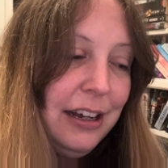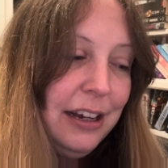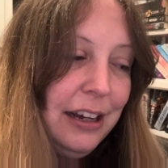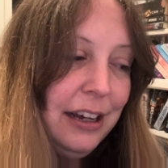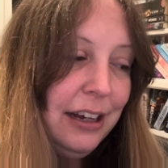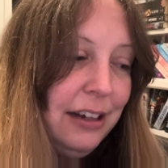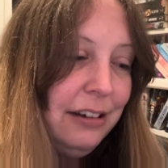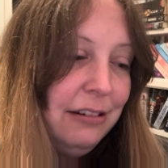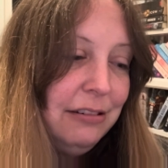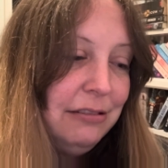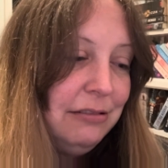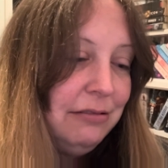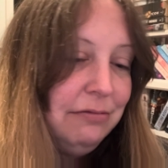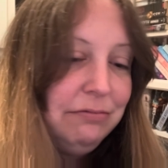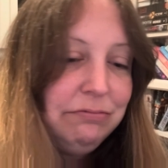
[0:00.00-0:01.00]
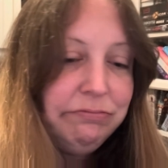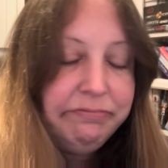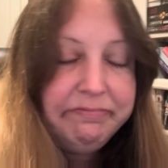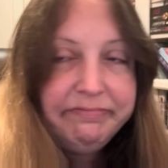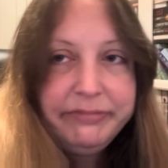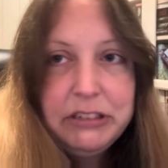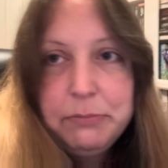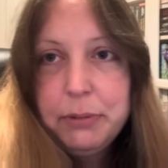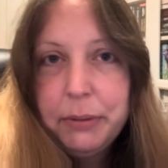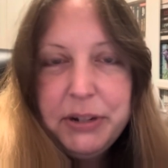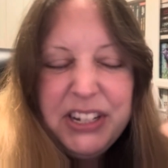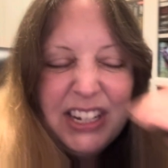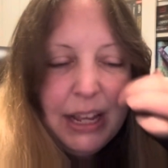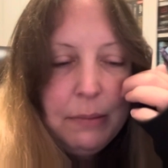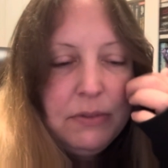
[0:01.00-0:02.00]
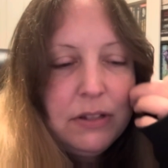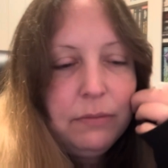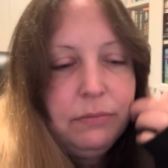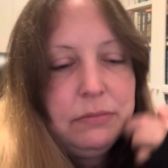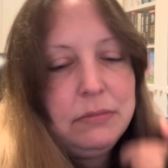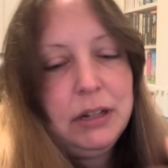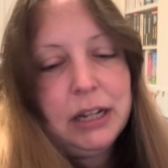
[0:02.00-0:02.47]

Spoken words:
I'll probably just get them